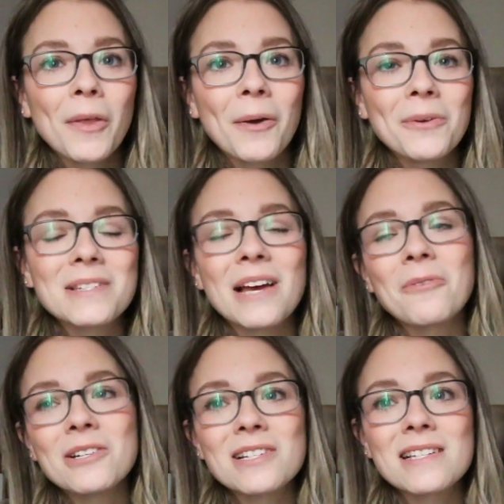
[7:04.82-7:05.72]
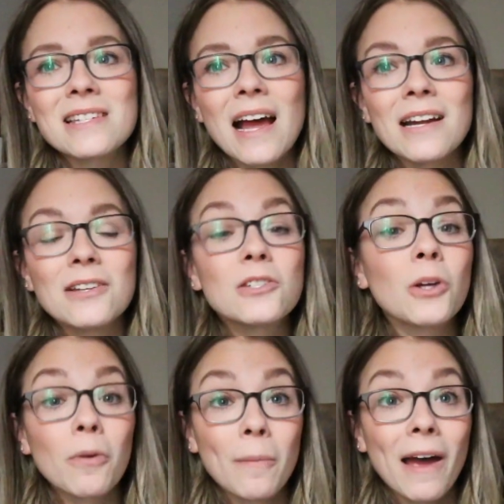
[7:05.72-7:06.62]
of those, and we just decided to
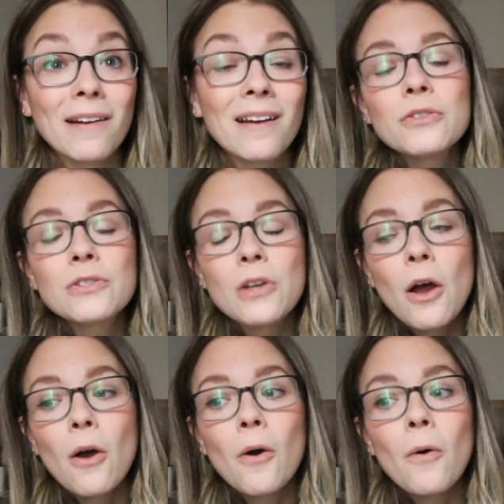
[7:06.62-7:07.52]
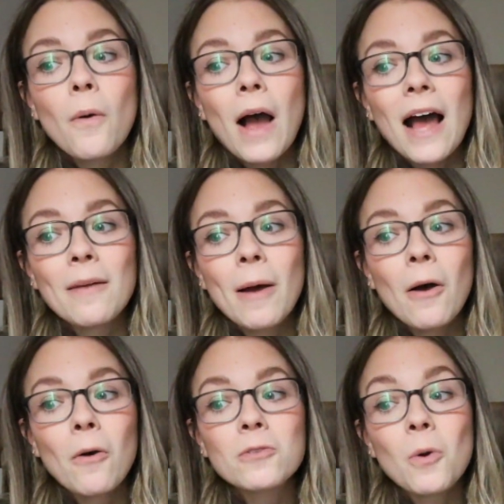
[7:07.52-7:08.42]
go to bed. So at
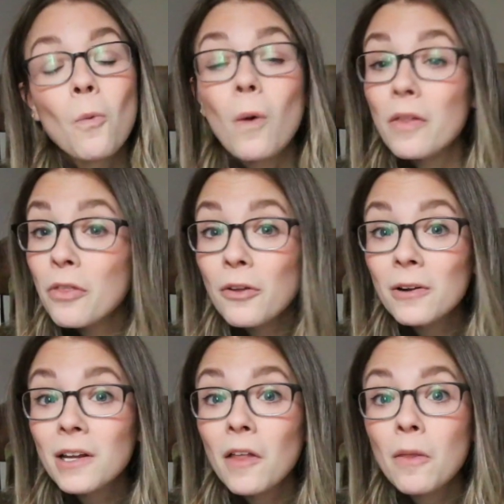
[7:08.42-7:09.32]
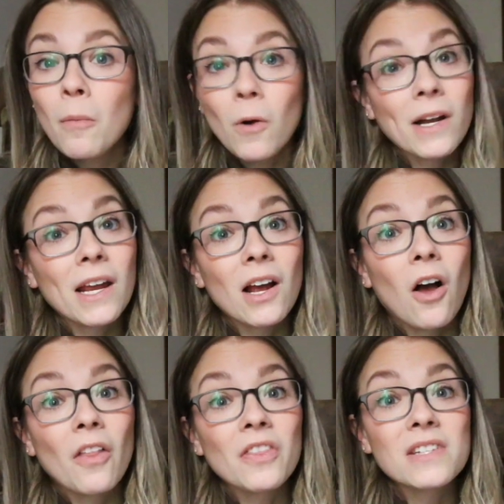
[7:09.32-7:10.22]
about 1:30 in the morning
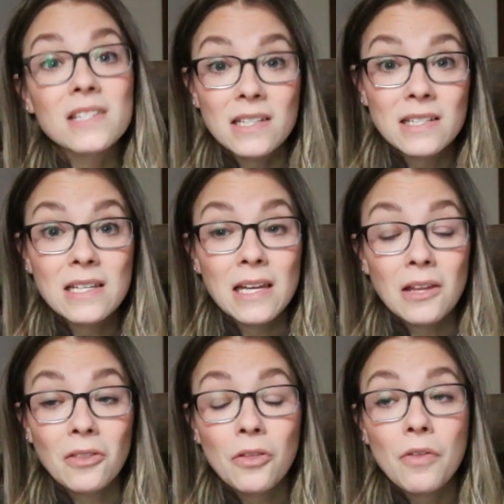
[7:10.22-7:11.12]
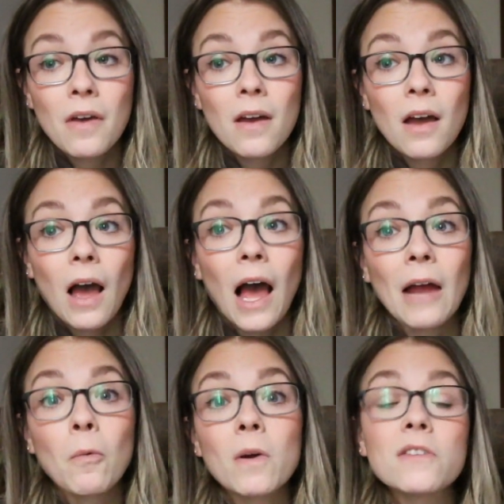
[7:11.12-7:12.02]
on the 16th,
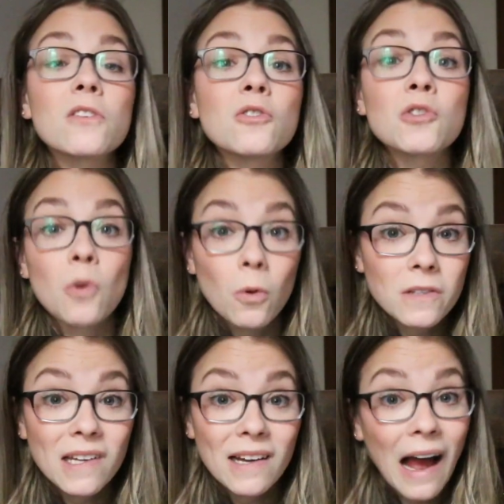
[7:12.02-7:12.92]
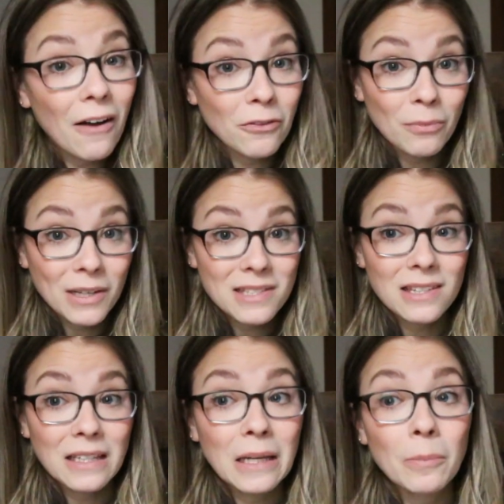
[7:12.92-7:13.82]
I was jolted out of my
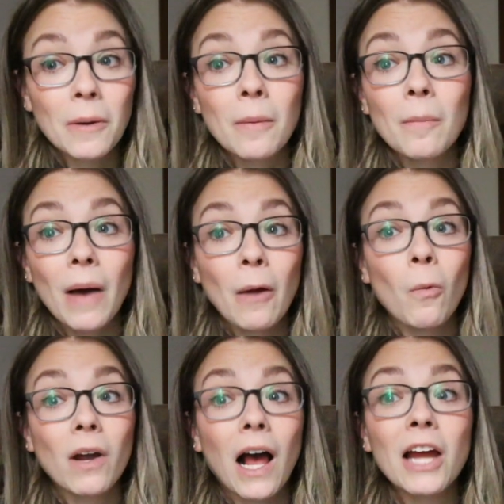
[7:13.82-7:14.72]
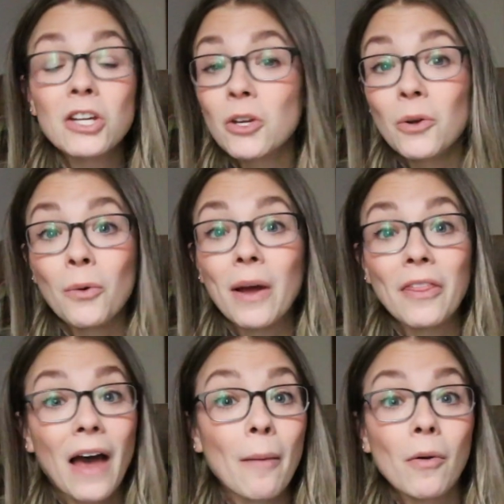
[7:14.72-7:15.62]
sleep by what I knew
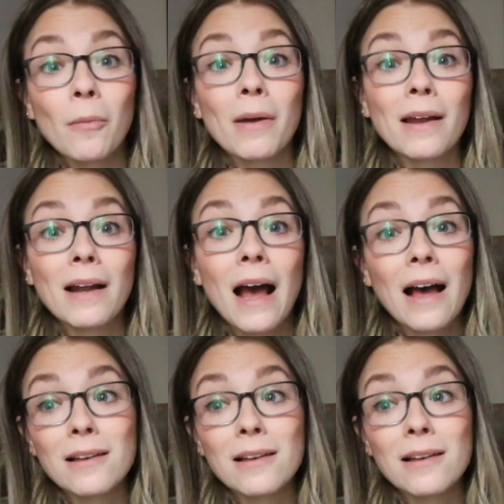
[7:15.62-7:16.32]
in that moment